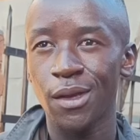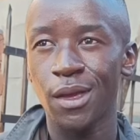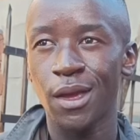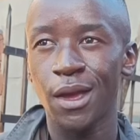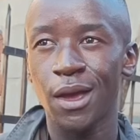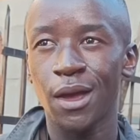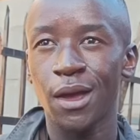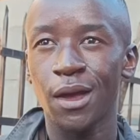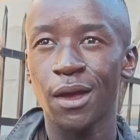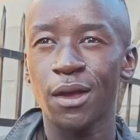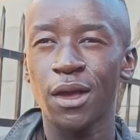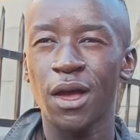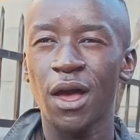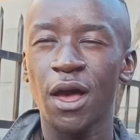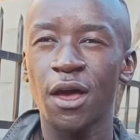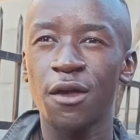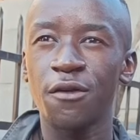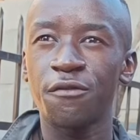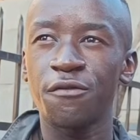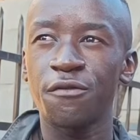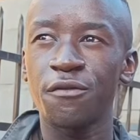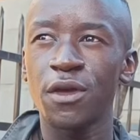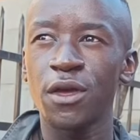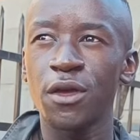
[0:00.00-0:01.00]
Yeah, I
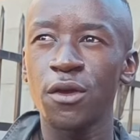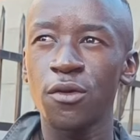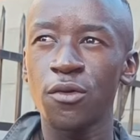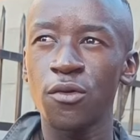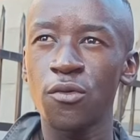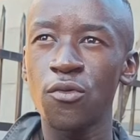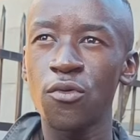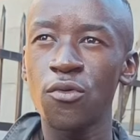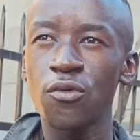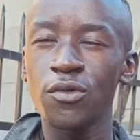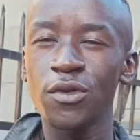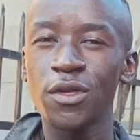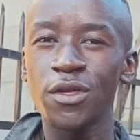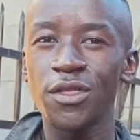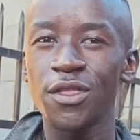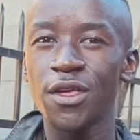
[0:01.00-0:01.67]
feel good.